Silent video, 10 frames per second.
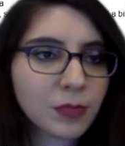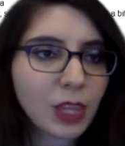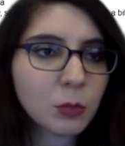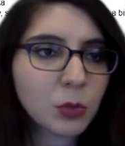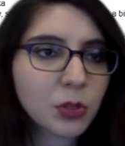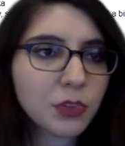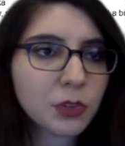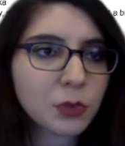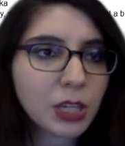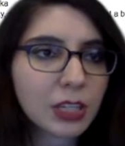And we'll
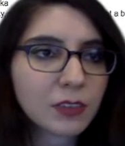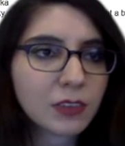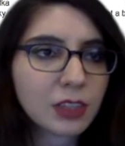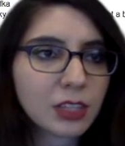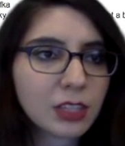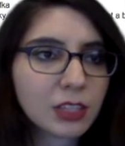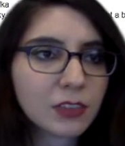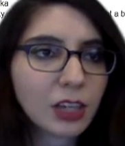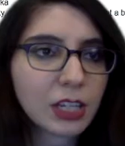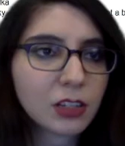also get the
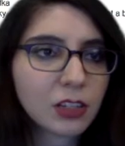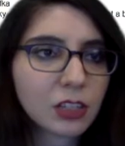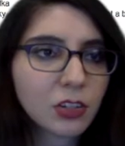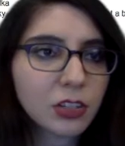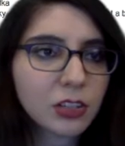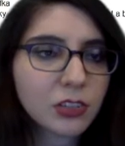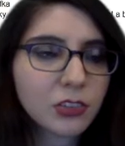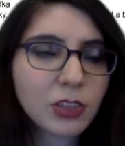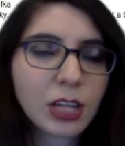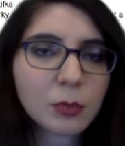title and author,
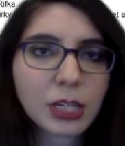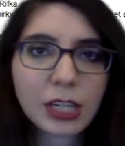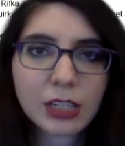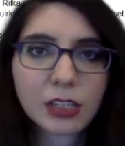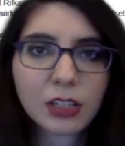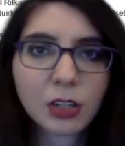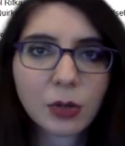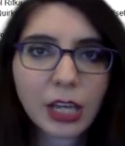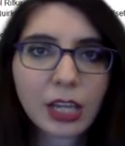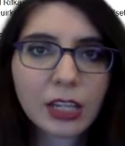so that way I can go
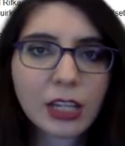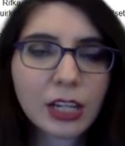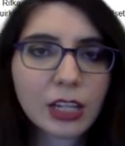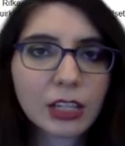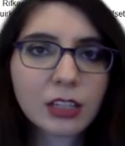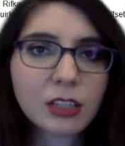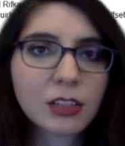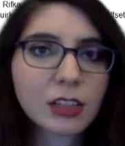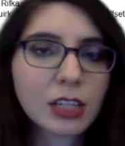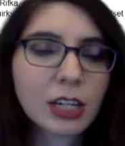ahead and
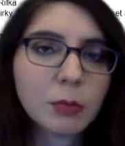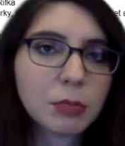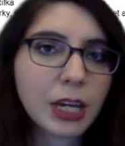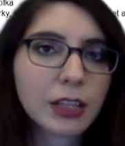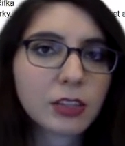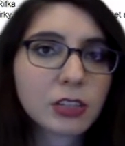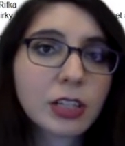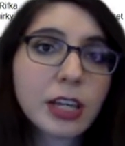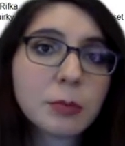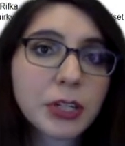look it up either in the
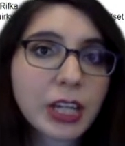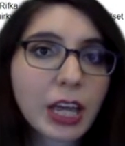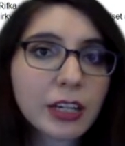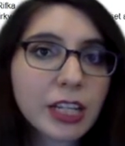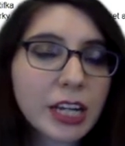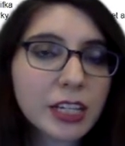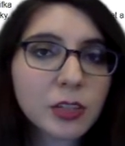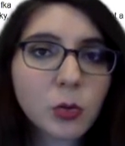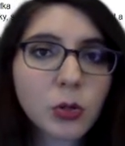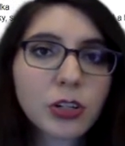library catalog
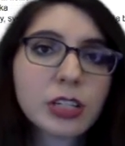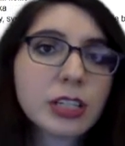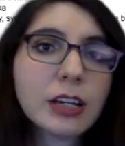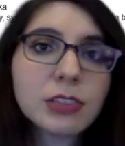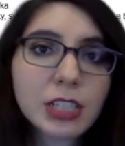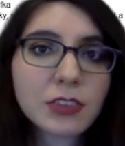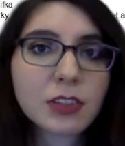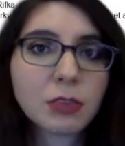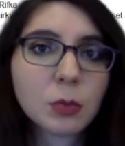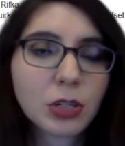or in Novelist
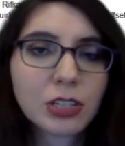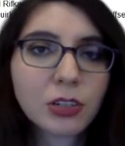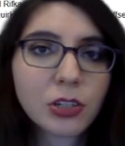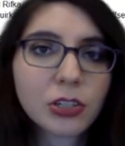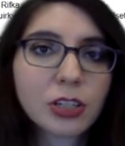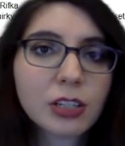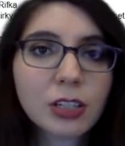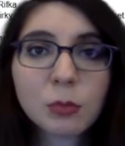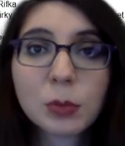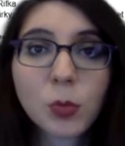if I want to learn a
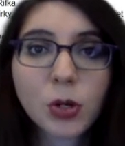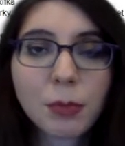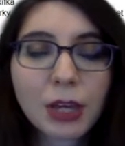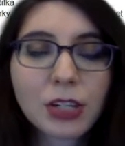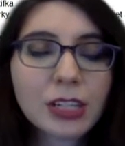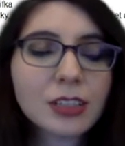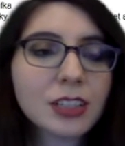little bit more about it.